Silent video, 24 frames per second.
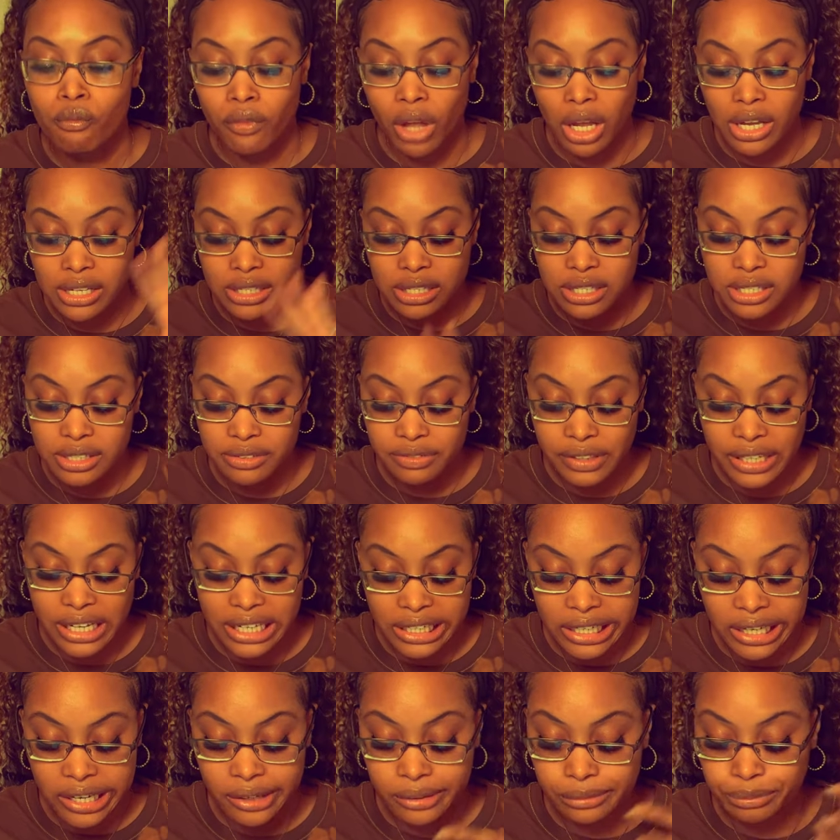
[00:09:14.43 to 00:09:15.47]
and stuff like
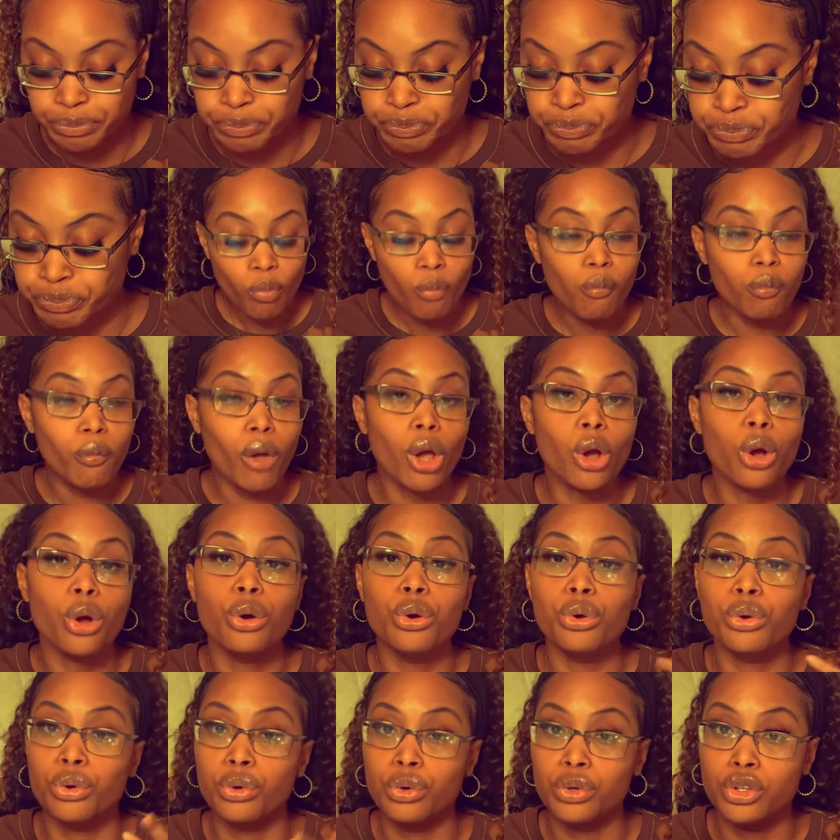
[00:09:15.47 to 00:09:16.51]
that,
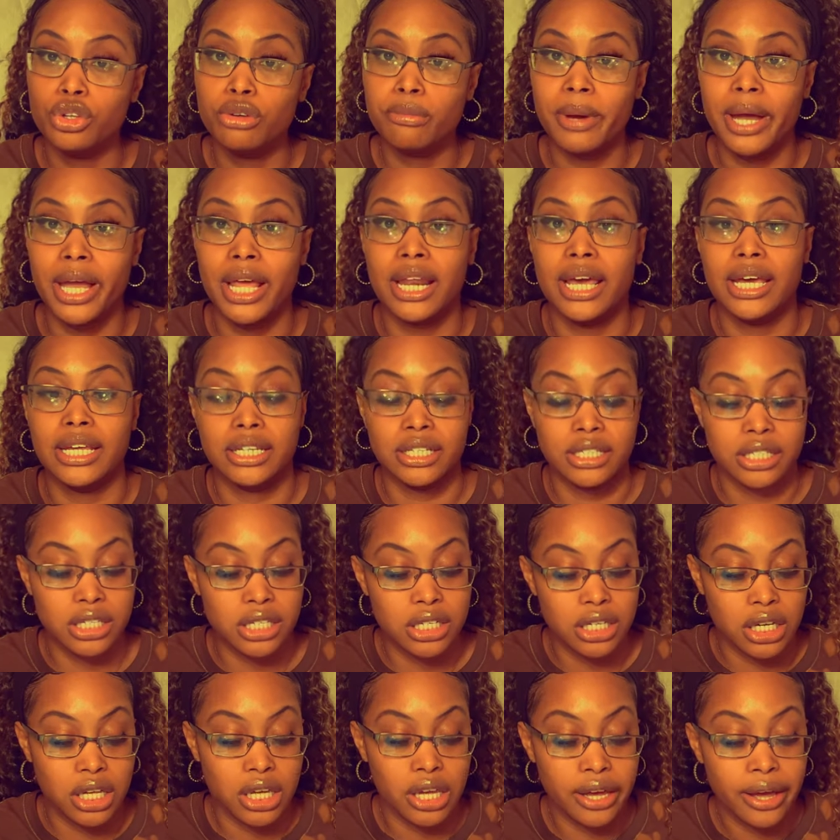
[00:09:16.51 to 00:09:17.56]
cool, you might like this
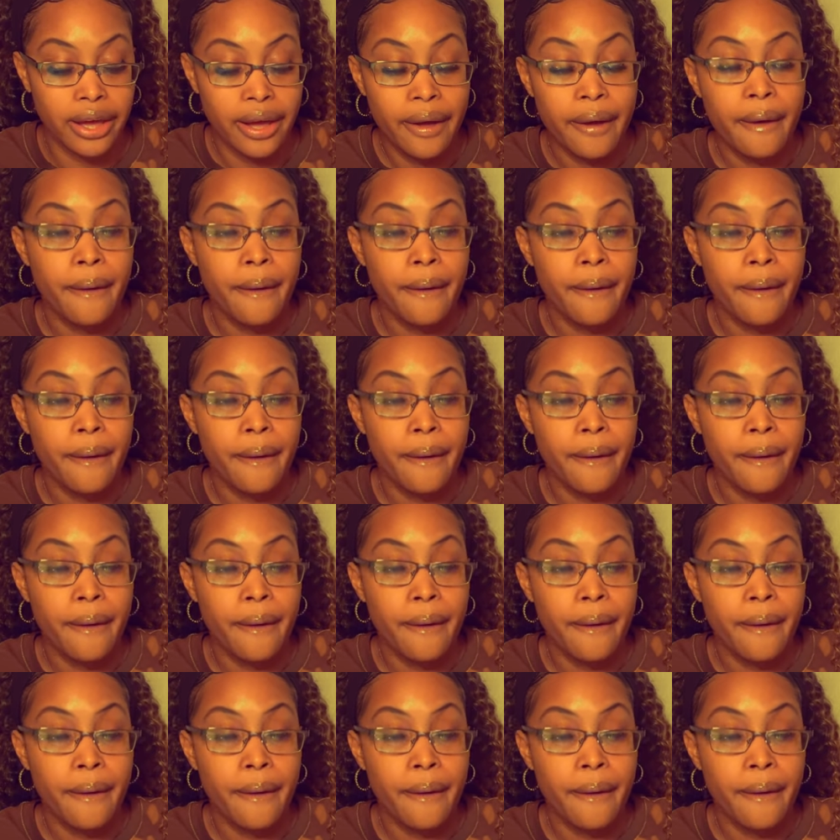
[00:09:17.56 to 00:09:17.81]
cookie.